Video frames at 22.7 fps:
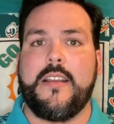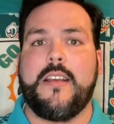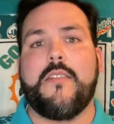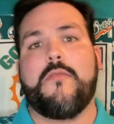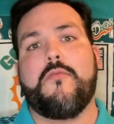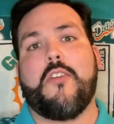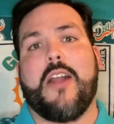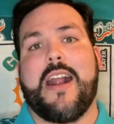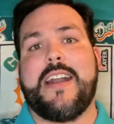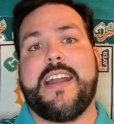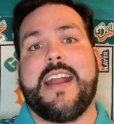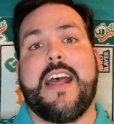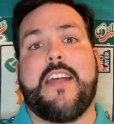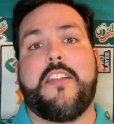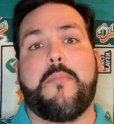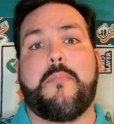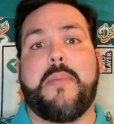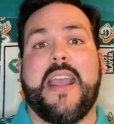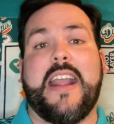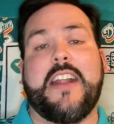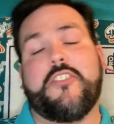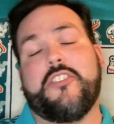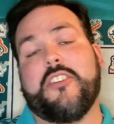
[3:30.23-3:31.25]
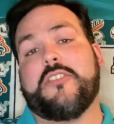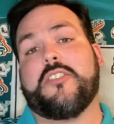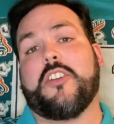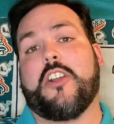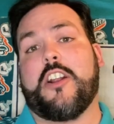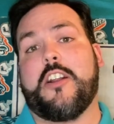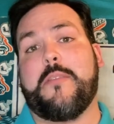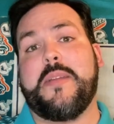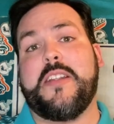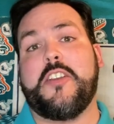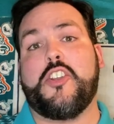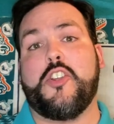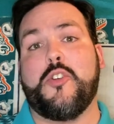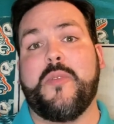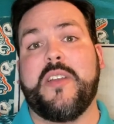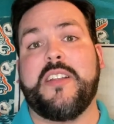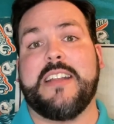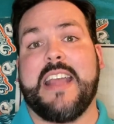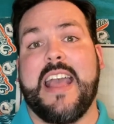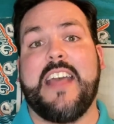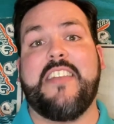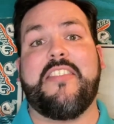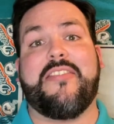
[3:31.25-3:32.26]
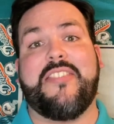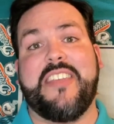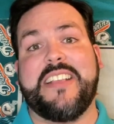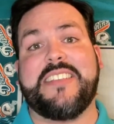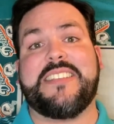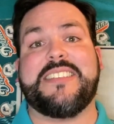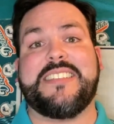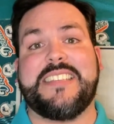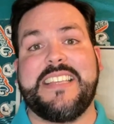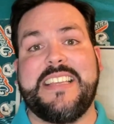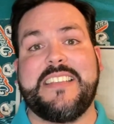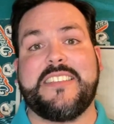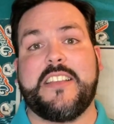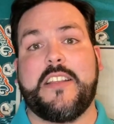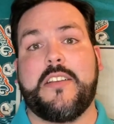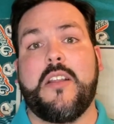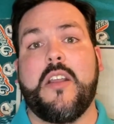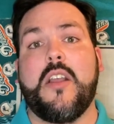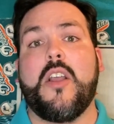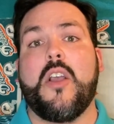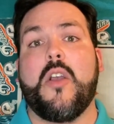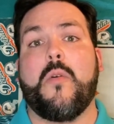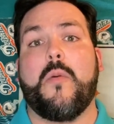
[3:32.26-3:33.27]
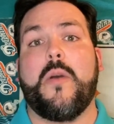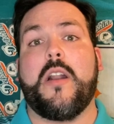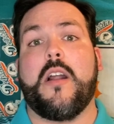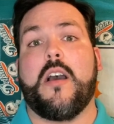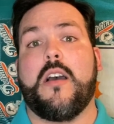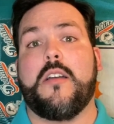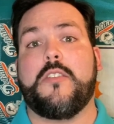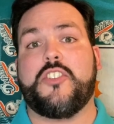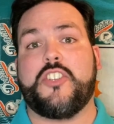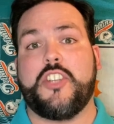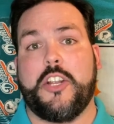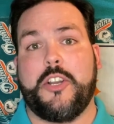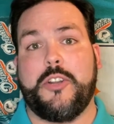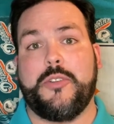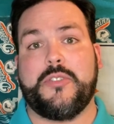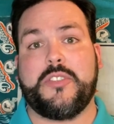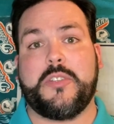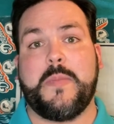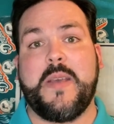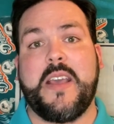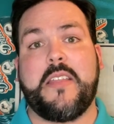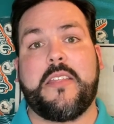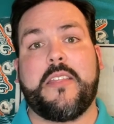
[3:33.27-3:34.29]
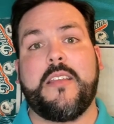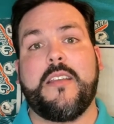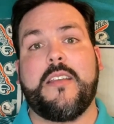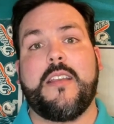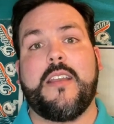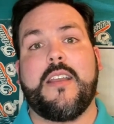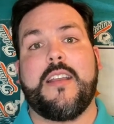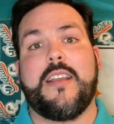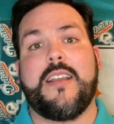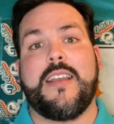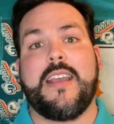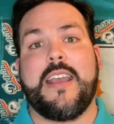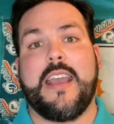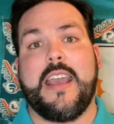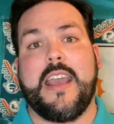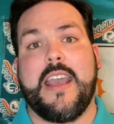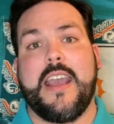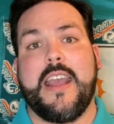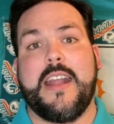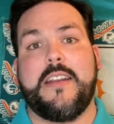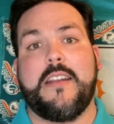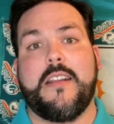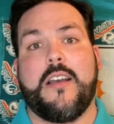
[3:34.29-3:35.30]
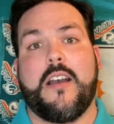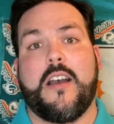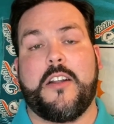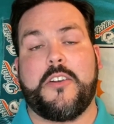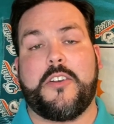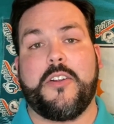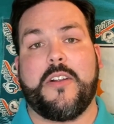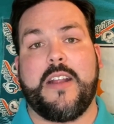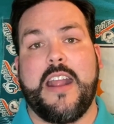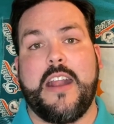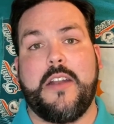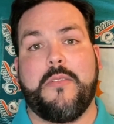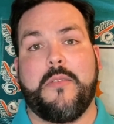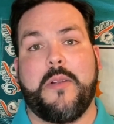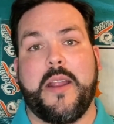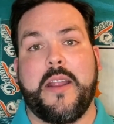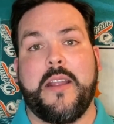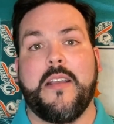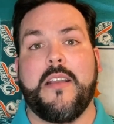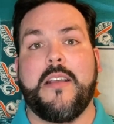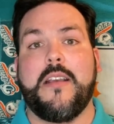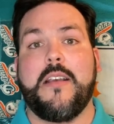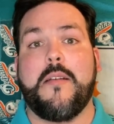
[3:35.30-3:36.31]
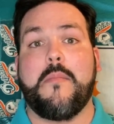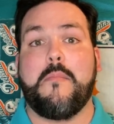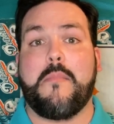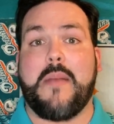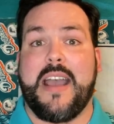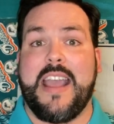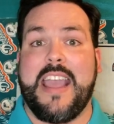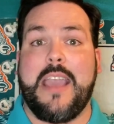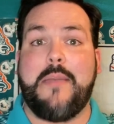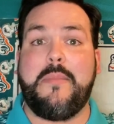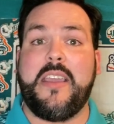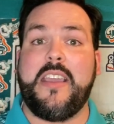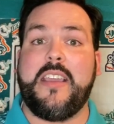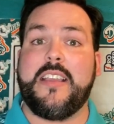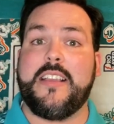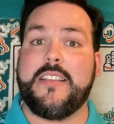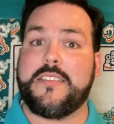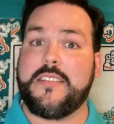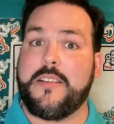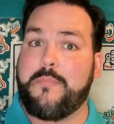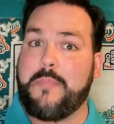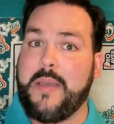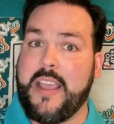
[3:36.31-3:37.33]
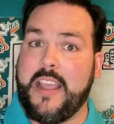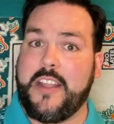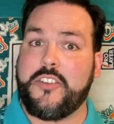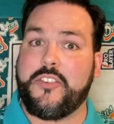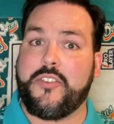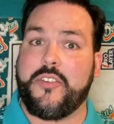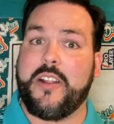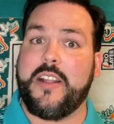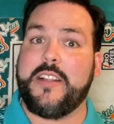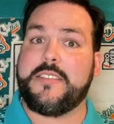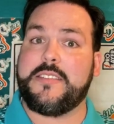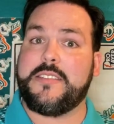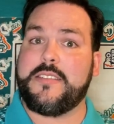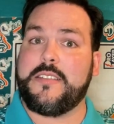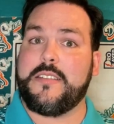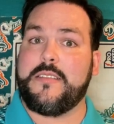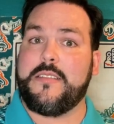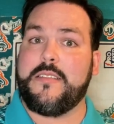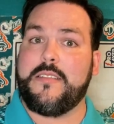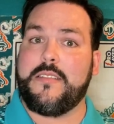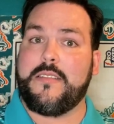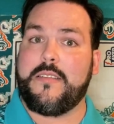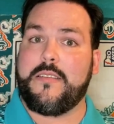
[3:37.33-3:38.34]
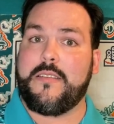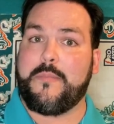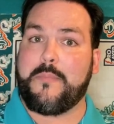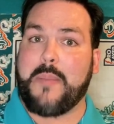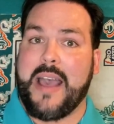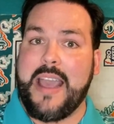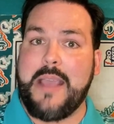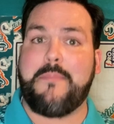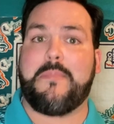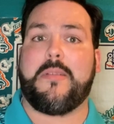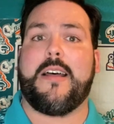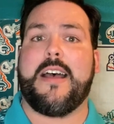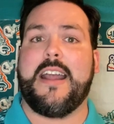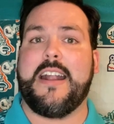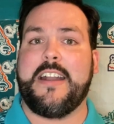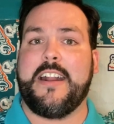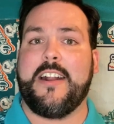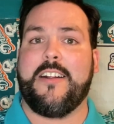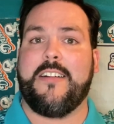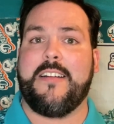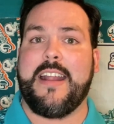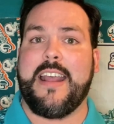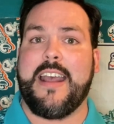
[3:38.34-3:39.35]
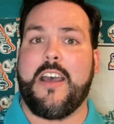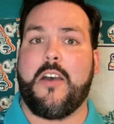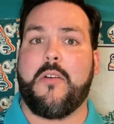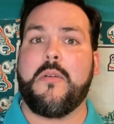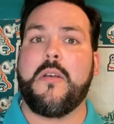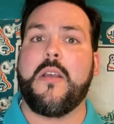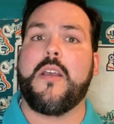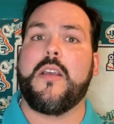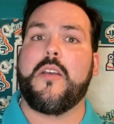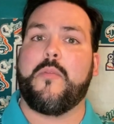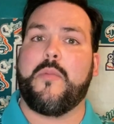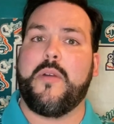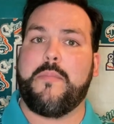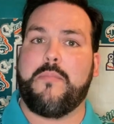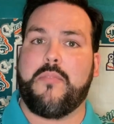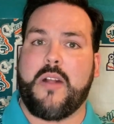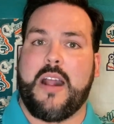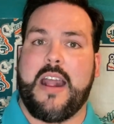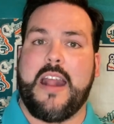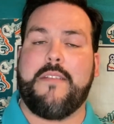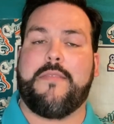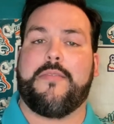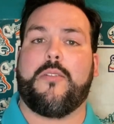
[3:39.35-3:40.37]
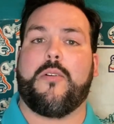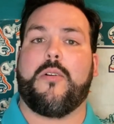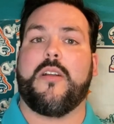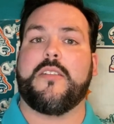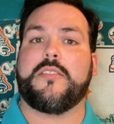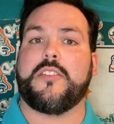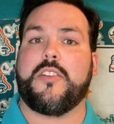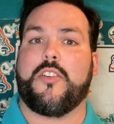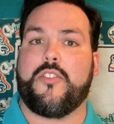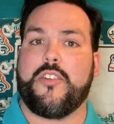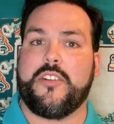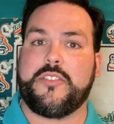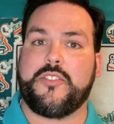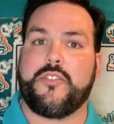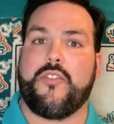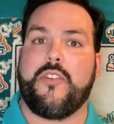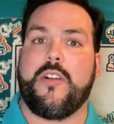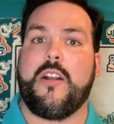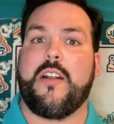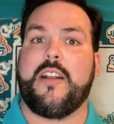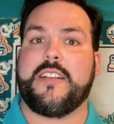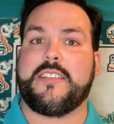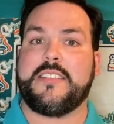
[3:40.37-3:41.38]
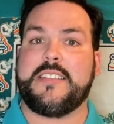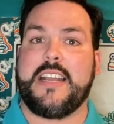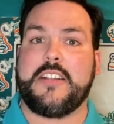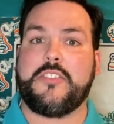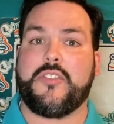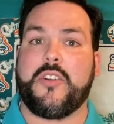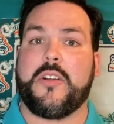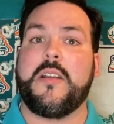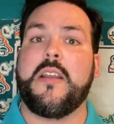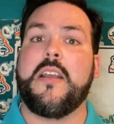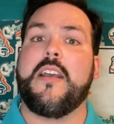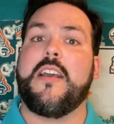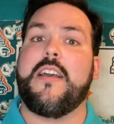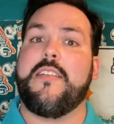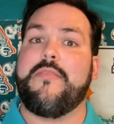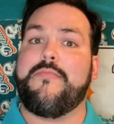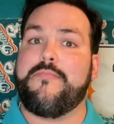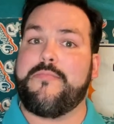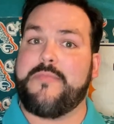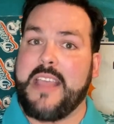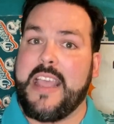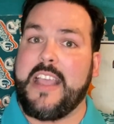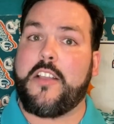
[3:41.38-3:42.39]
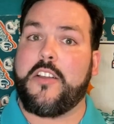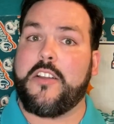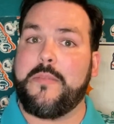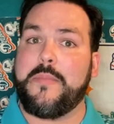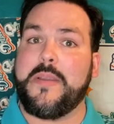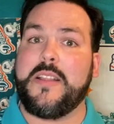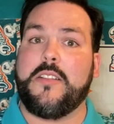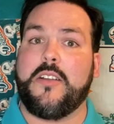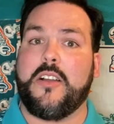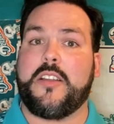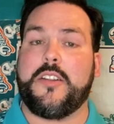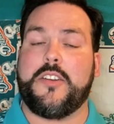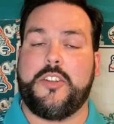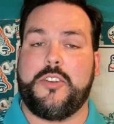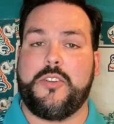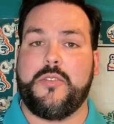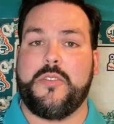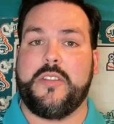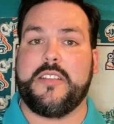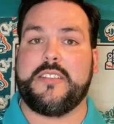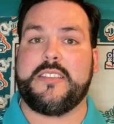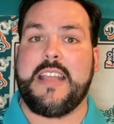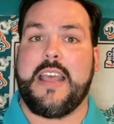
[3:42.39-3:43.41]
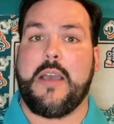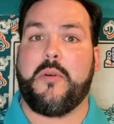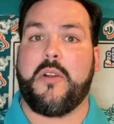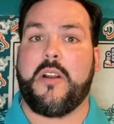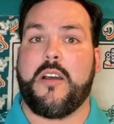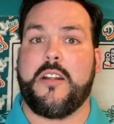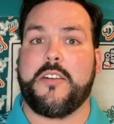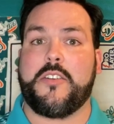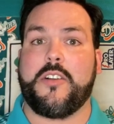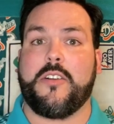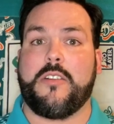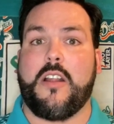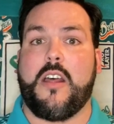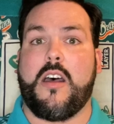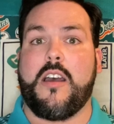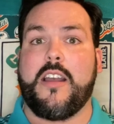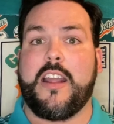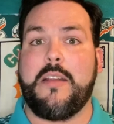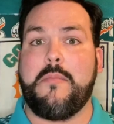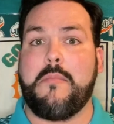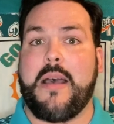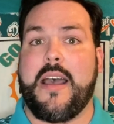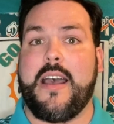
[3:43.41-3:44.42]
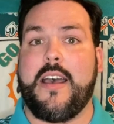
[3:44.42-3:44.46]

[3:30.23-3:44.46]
Right now, the Patriots are going to be doing that this season with Jonnu Smith and Hunter Henry. Miami is a Patriots pipeline here now with Brian Flores and Chris Greer and etc. They could be looking to do this now with Hunter Long and